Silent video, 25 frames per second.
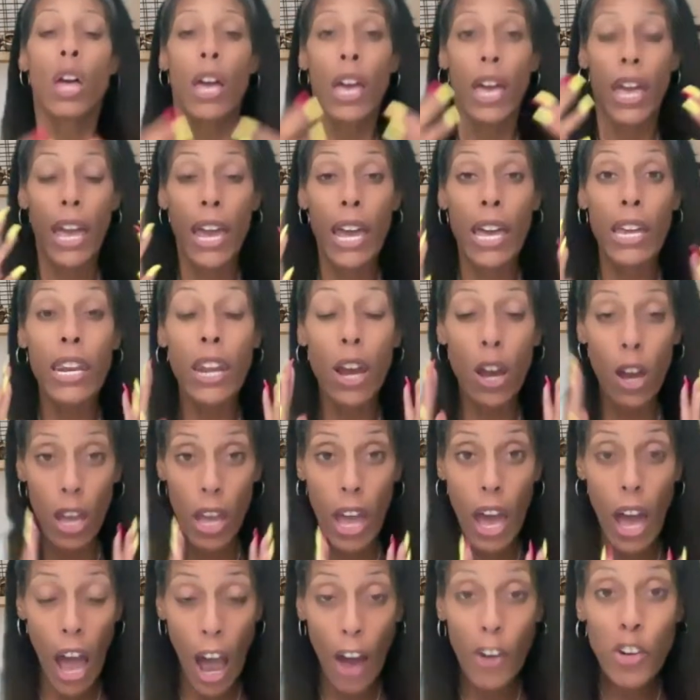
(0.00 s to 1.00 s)
In
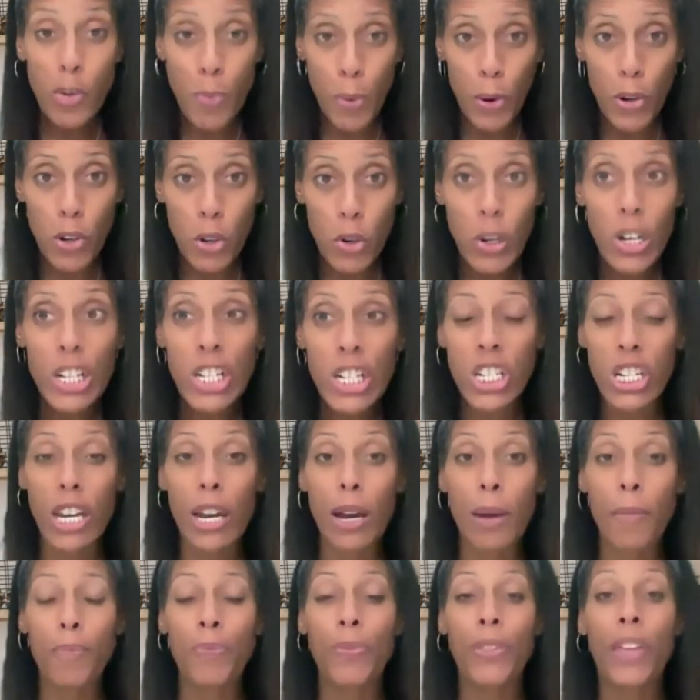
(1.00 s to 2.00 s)
entrepreneurship,
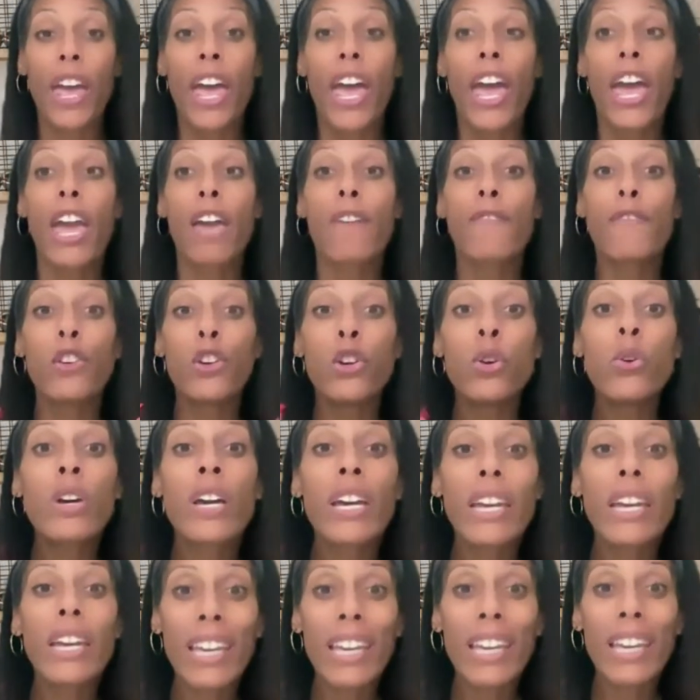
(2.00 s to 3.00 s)
if you
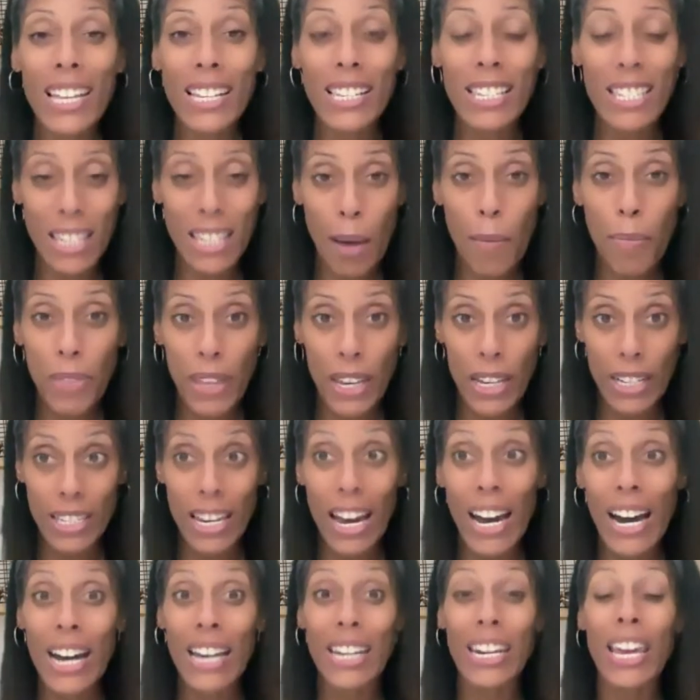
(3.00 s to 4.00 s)
can get something
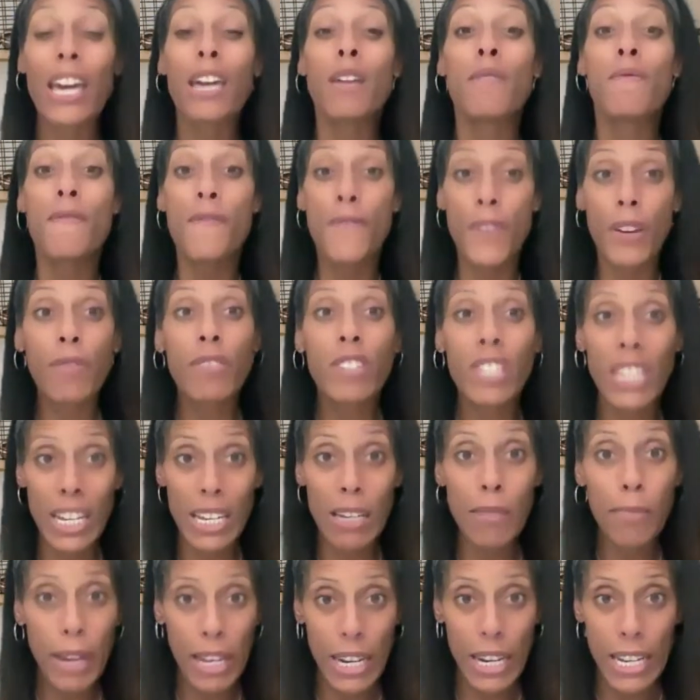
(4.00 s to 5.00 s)
done in
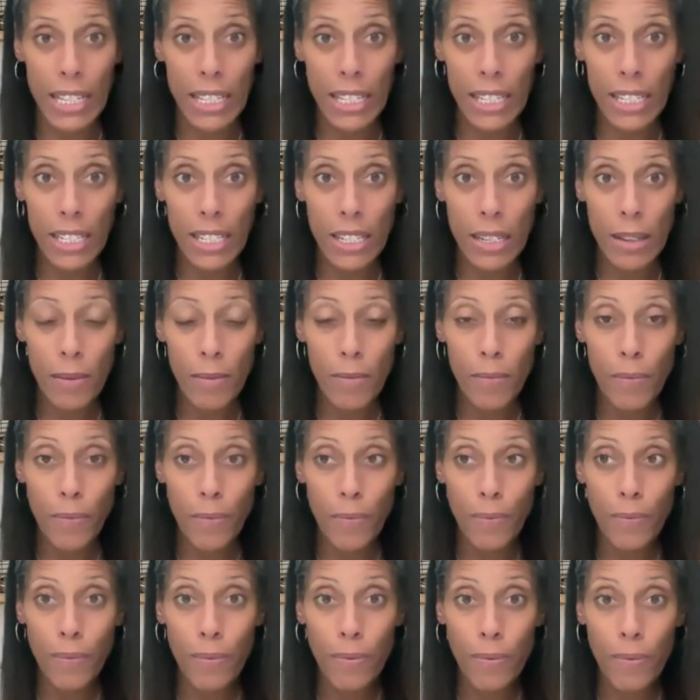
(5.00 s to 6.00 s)
15 minutes
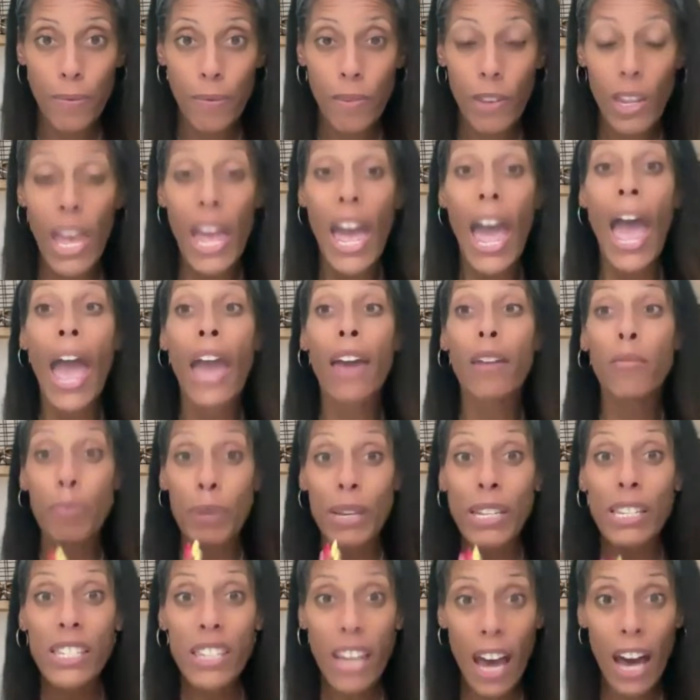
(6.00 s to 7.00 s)
and be
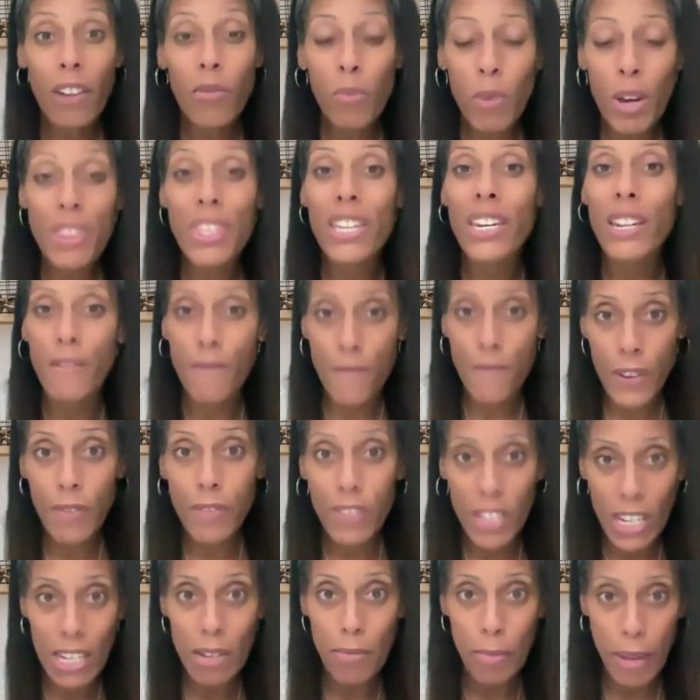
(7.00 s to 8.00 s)
done with it in
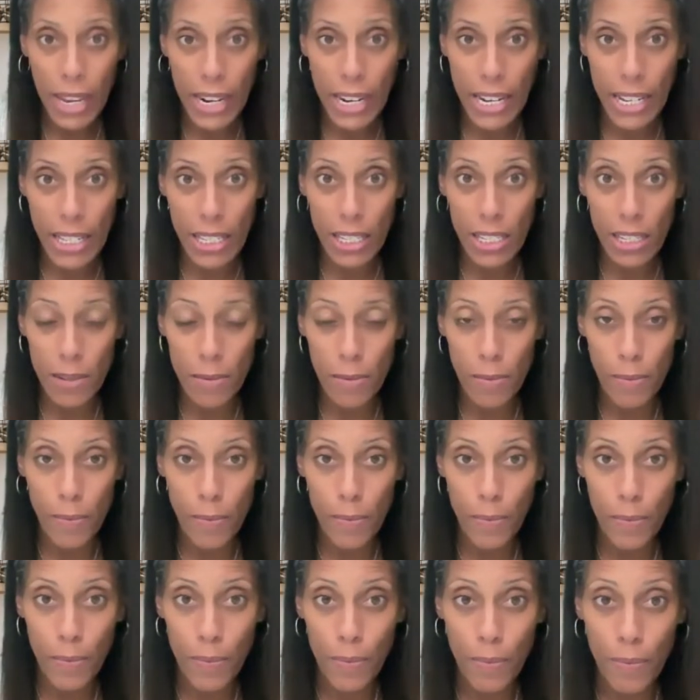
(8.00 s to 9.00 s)
15 minutes,
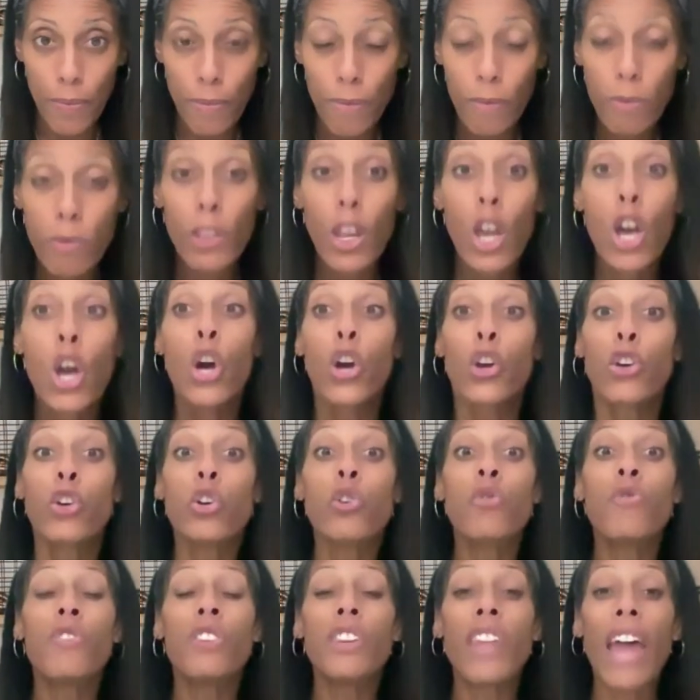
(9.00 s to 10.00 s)

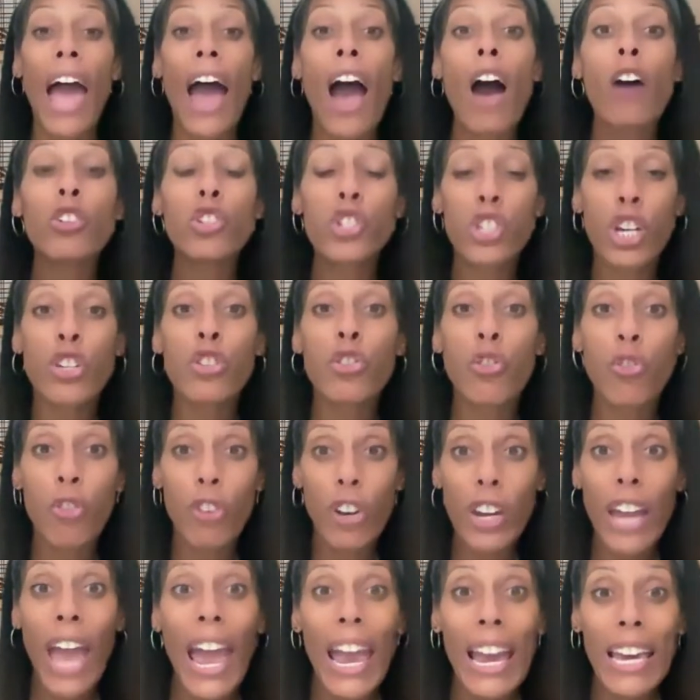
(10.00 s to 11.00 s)
you've now just
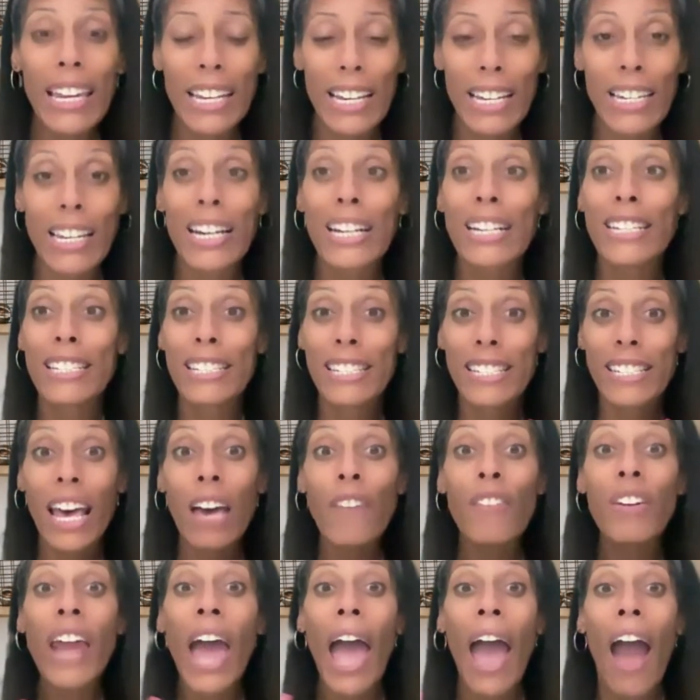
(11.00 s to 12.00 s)
created
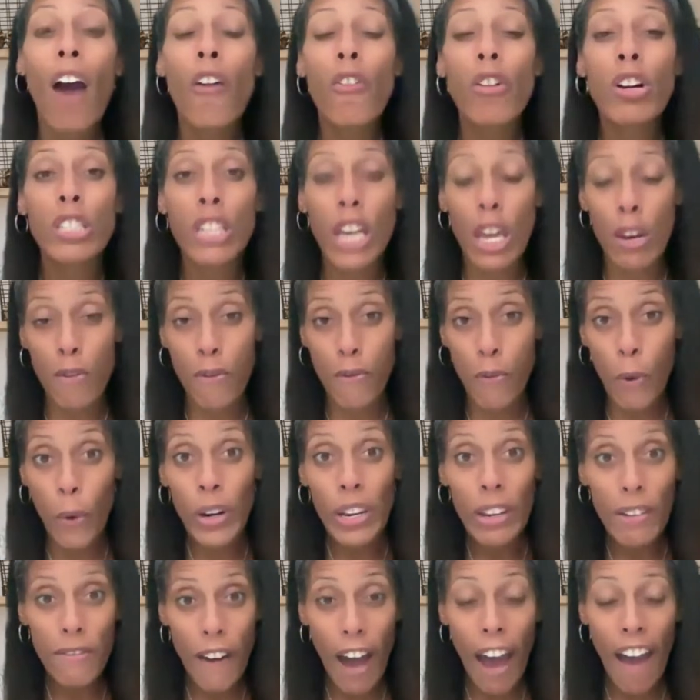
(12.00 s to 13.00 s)
7 hours and
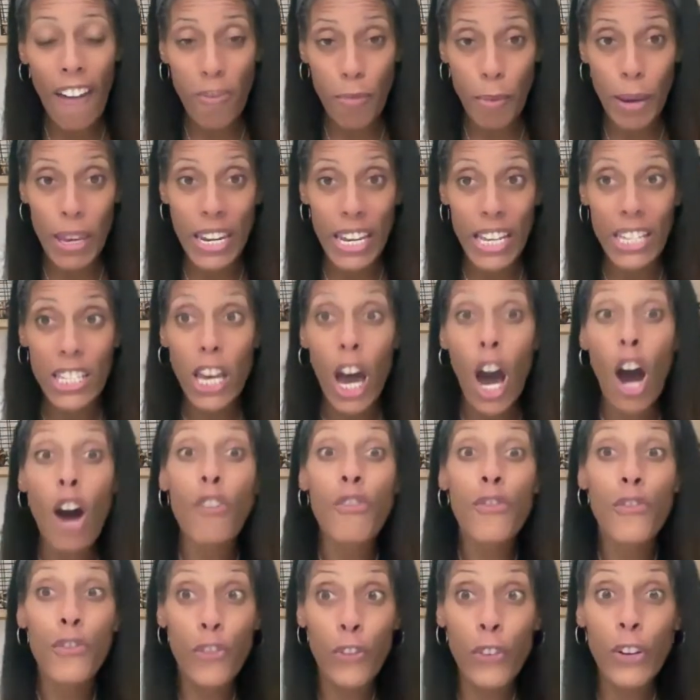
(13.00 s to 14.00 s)
45 minutes
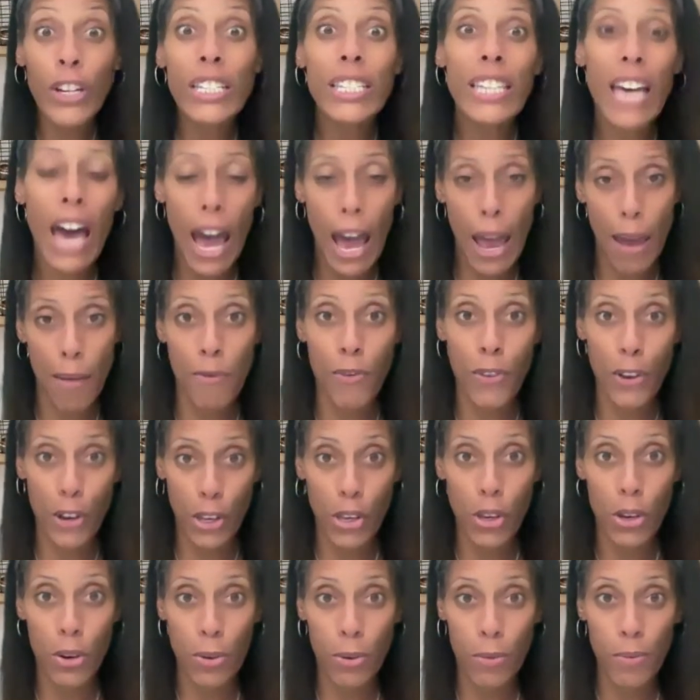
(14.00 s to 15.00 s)
of free time for you.